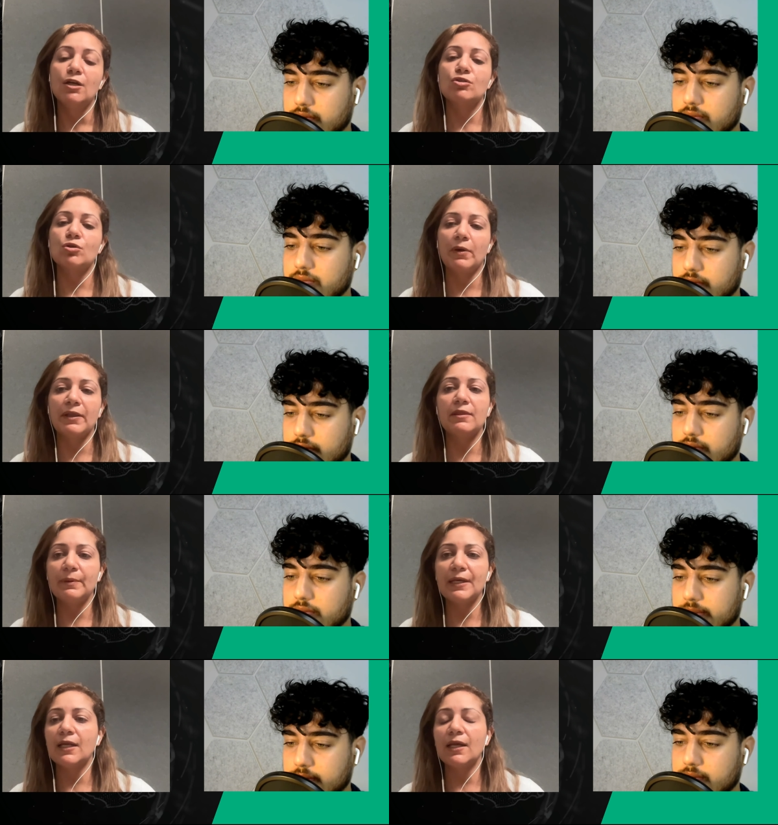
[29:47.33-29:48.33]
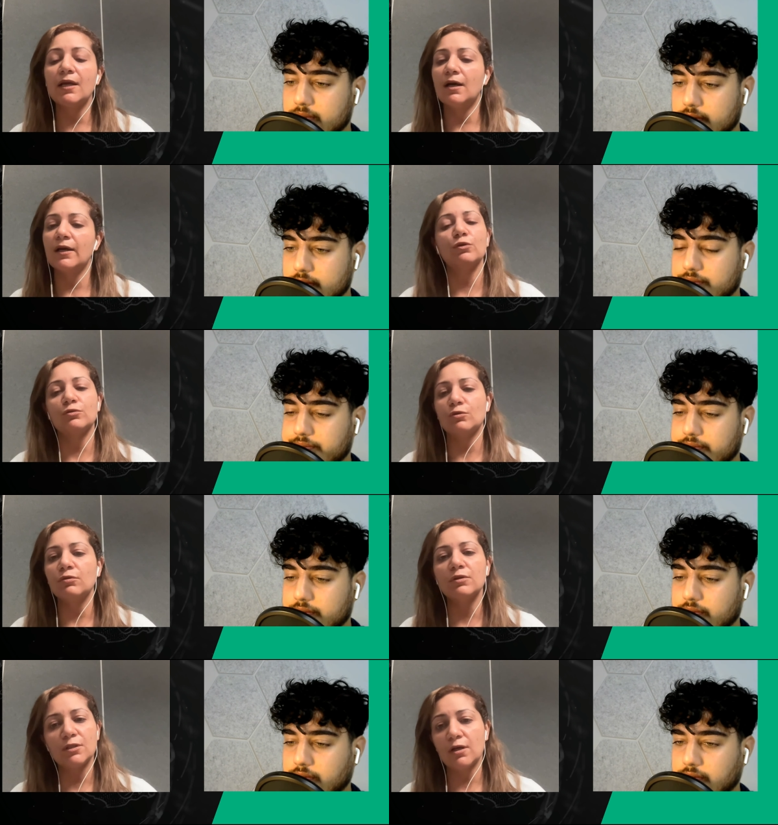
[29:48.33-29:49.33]
Speaker 1: So in the beginning, I wrote
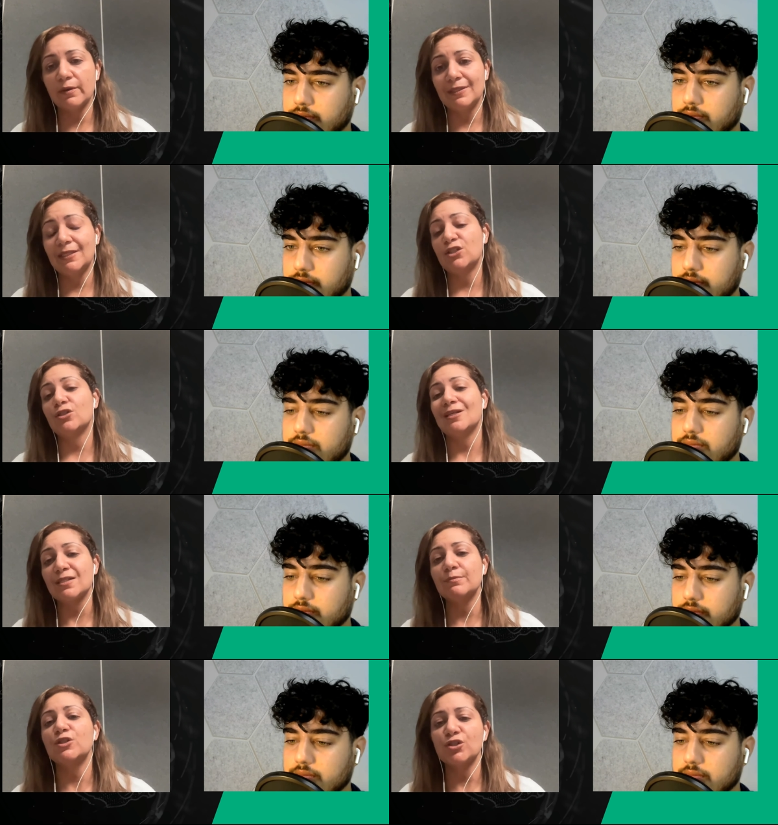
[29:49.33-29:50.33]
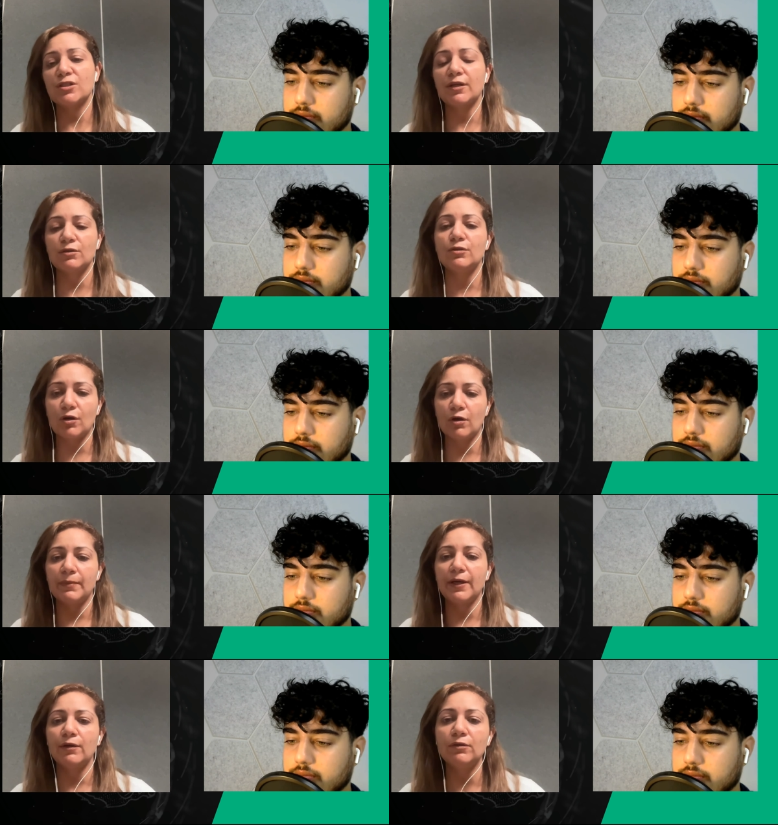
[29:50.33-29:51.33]
all the documentation as much as I could on
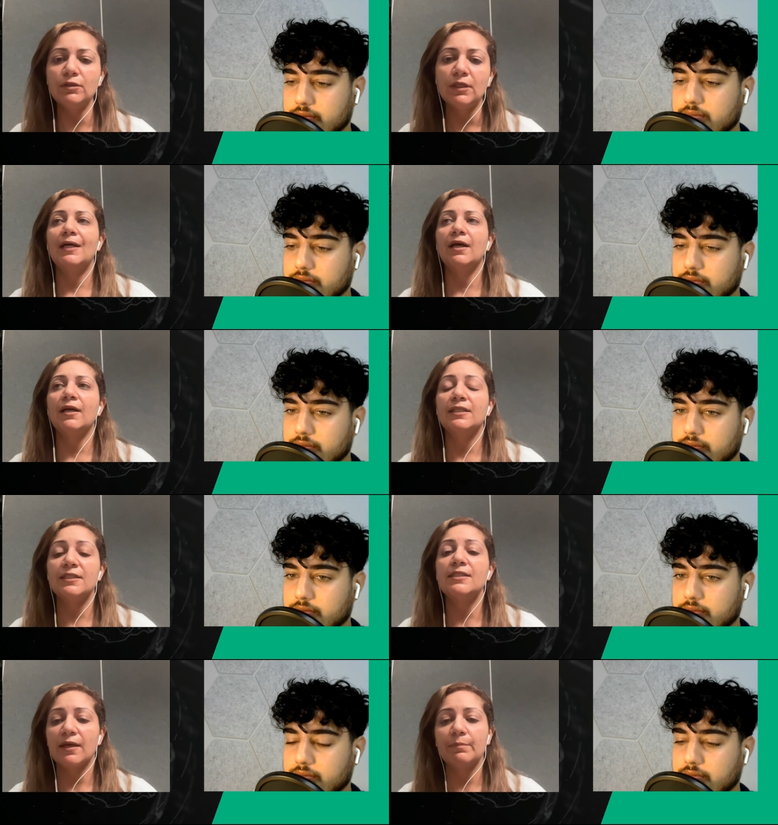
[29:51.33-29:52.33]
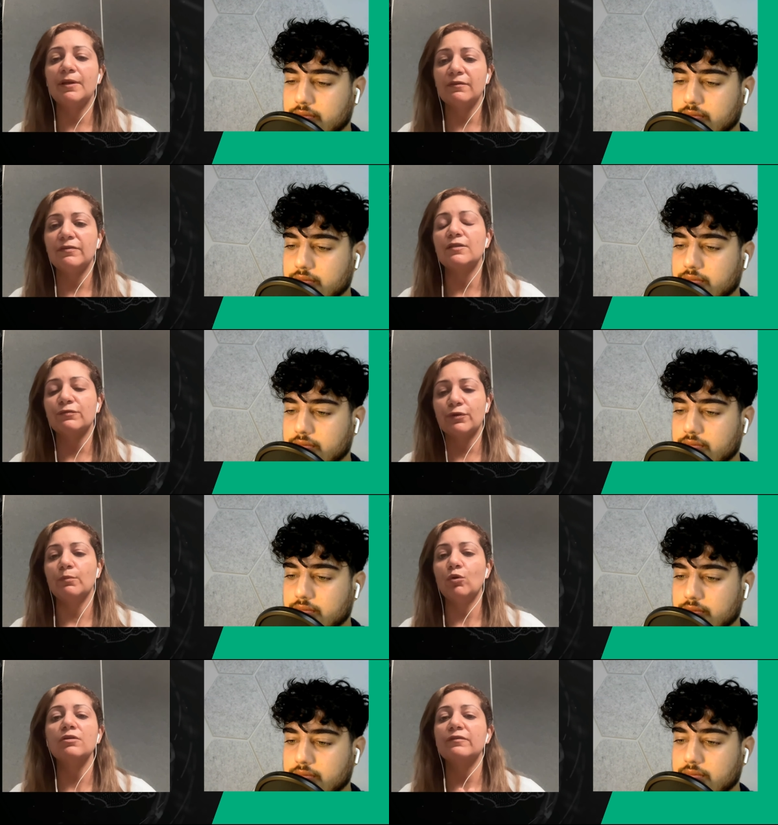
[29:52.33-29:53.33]
my own, and I did take benefit
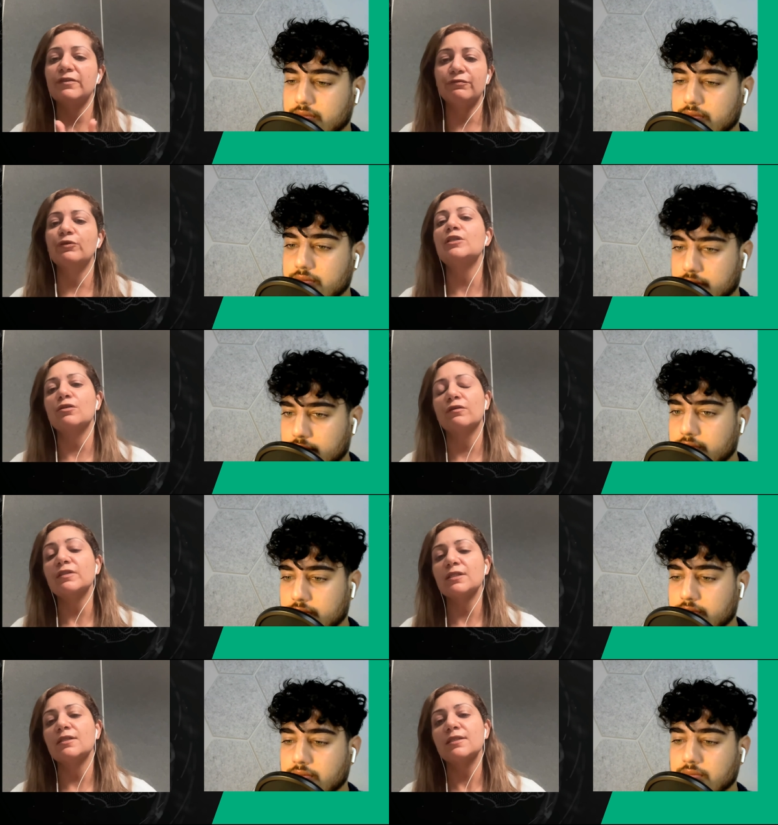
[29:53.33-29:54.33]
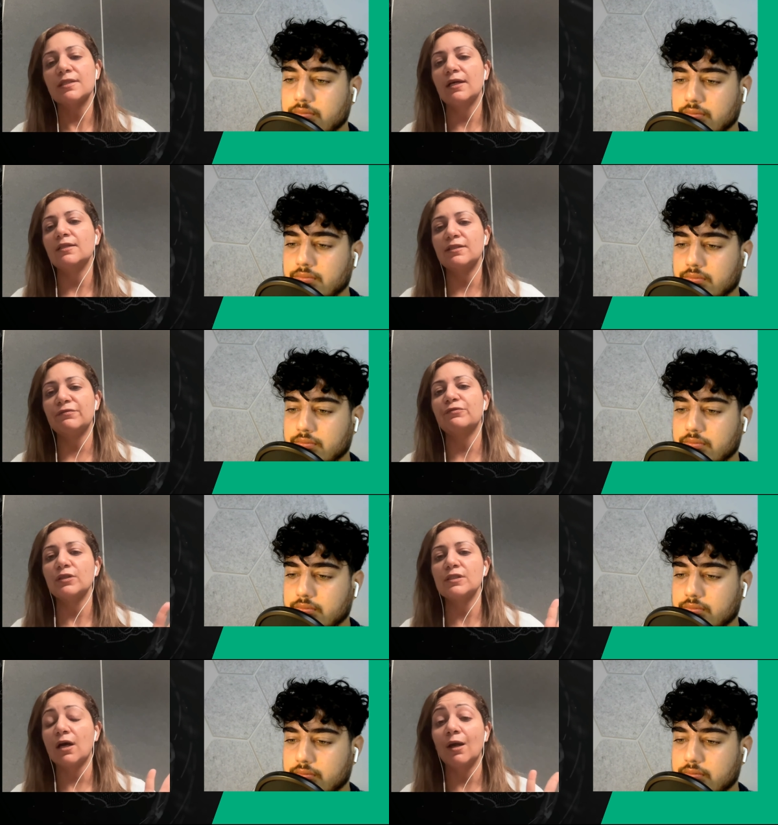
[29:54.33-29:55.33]
from all of the free services that
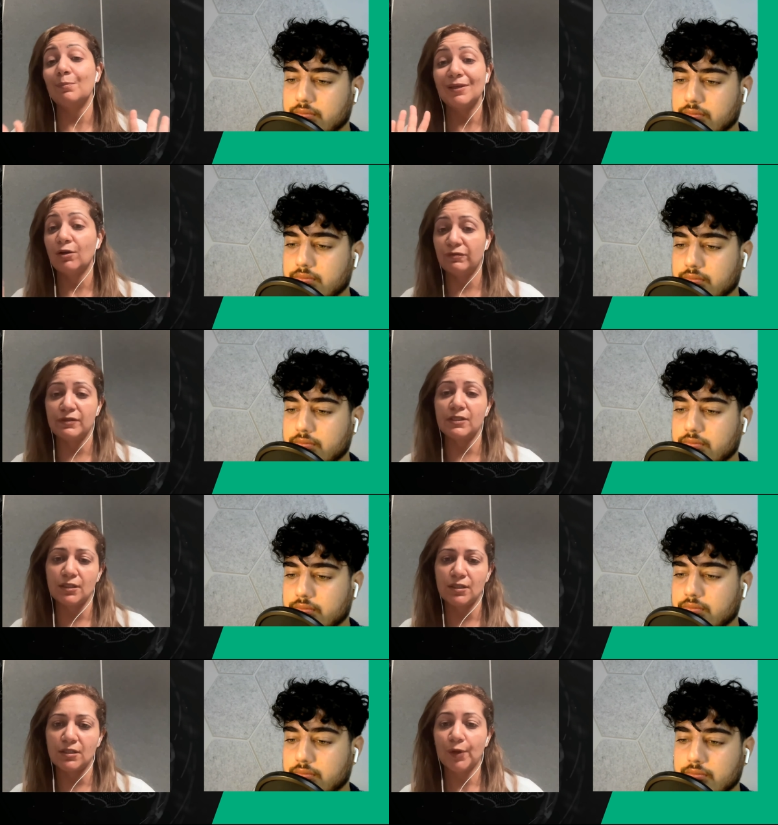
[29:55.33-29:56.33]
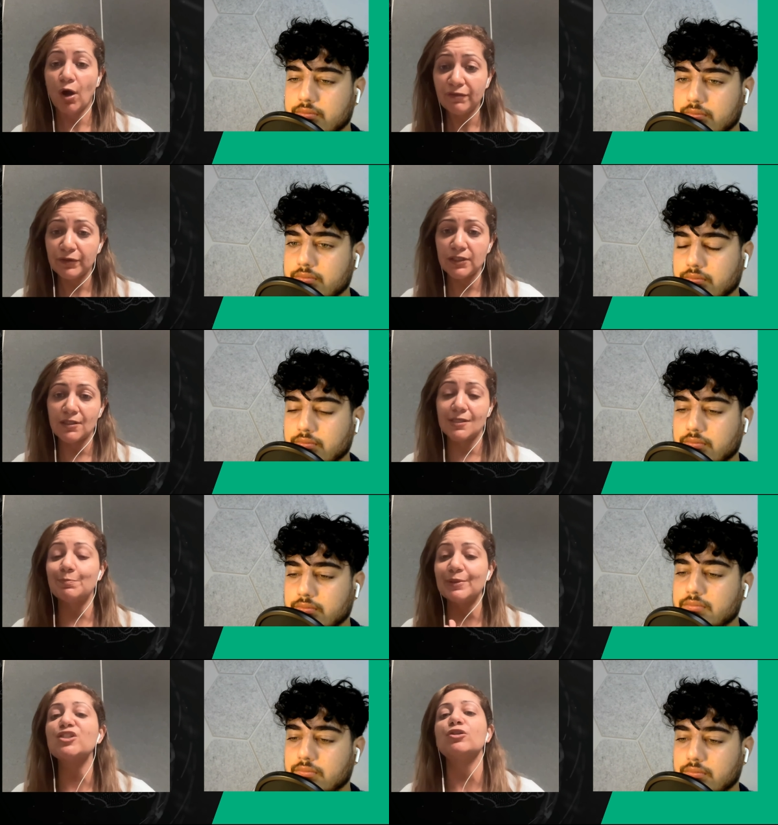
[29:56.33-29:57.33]
different IP offices offered
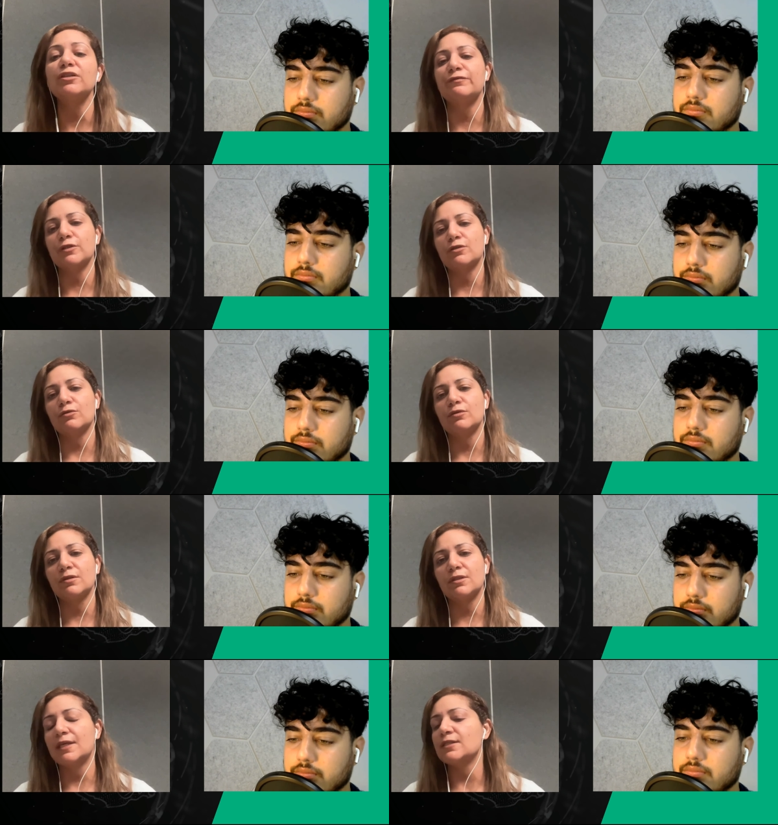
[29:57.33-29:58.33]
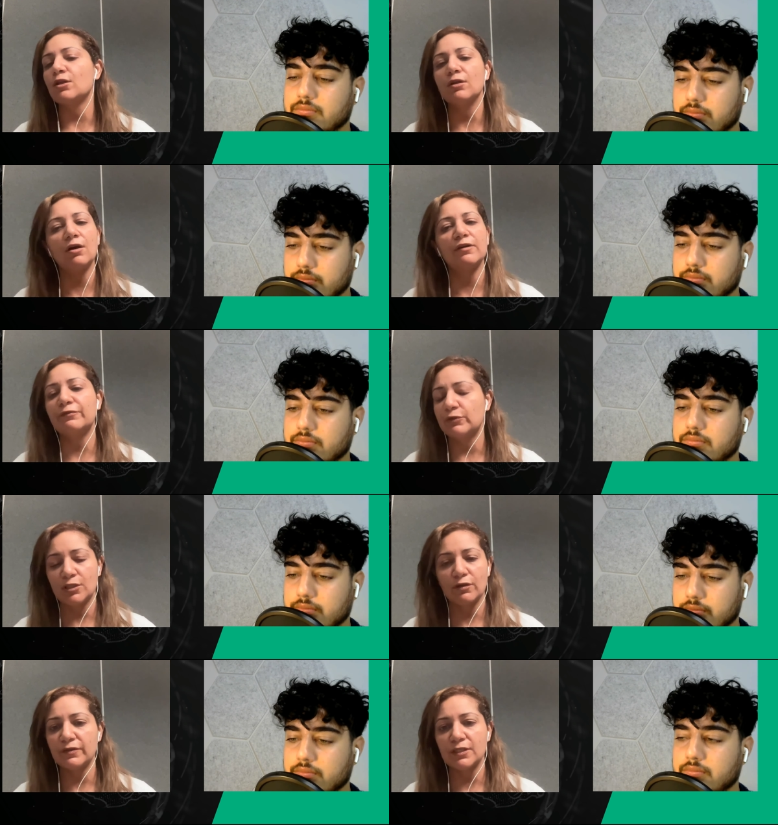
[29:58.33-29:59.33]
especially for students. There's a lot of free
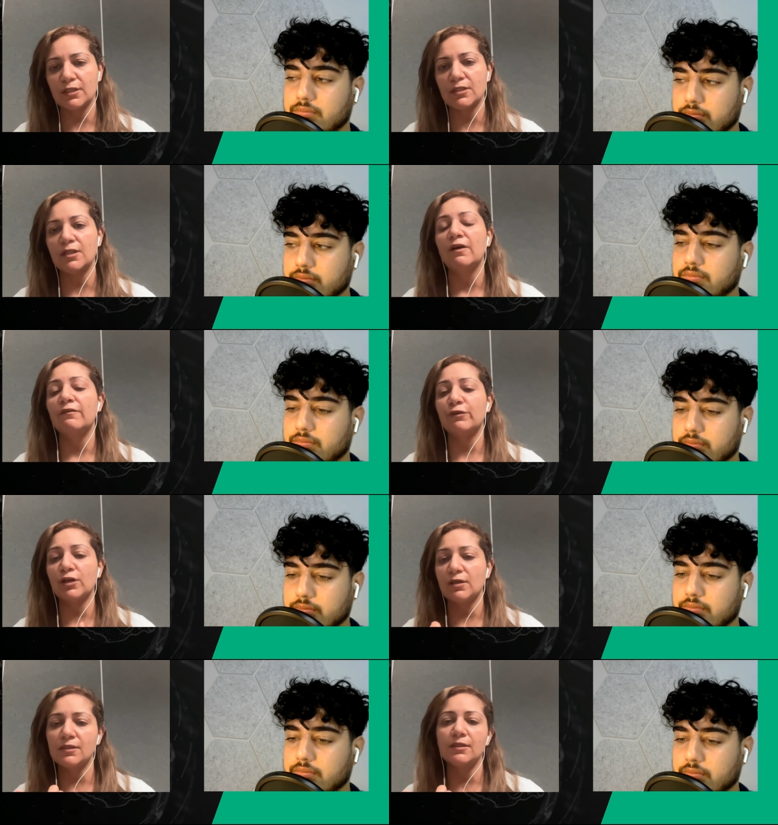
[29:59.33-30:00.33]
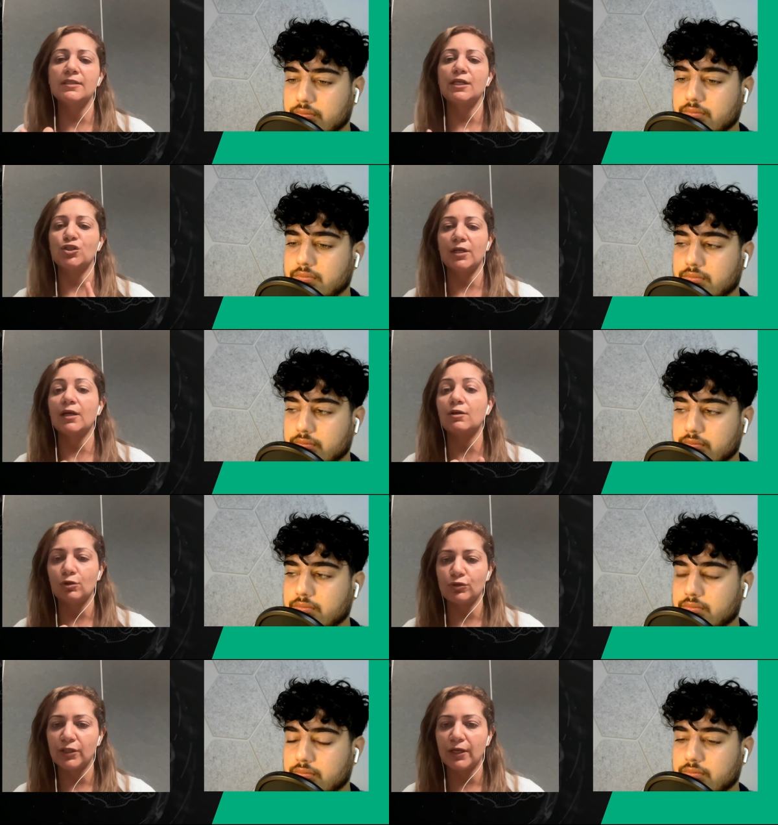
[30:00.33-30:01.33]
services for consultation and
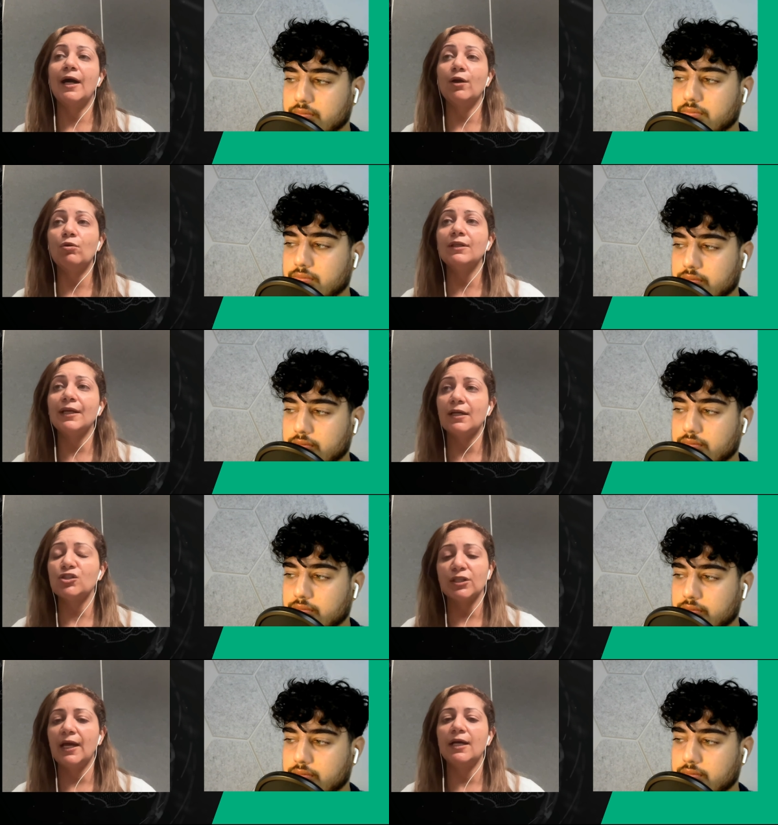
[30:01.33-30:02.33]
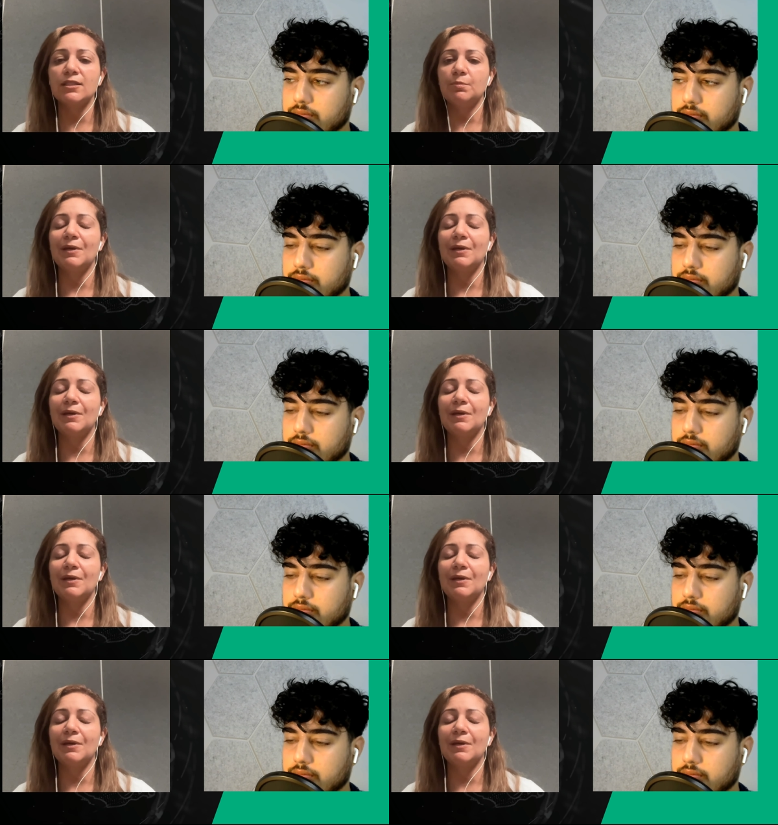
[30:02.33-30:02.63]
coaching. I only actually had to